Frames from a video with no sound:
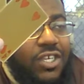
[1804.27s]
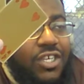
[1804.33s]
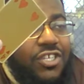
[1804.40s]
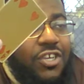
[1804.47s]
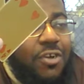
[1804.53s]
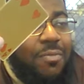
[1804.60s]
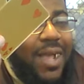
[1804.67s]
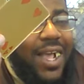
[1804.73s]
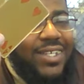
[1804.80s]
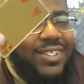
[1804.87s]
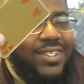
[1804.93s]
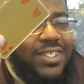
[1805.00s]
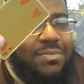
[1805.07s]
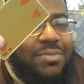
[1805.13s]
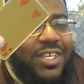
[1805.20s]
your
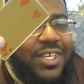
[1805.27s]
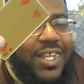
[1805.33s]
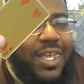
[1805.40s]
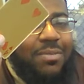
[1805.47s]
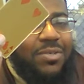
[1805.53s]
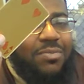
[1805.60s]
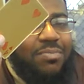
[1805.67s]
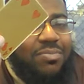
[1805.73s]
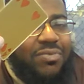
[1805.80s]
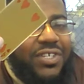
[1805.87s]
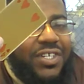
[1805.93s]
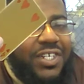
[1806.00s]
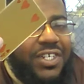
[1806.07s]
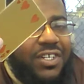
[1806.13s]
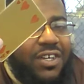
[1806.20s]
masculine being able to
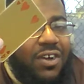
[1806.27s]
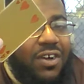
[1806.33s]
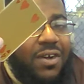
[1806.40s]
bring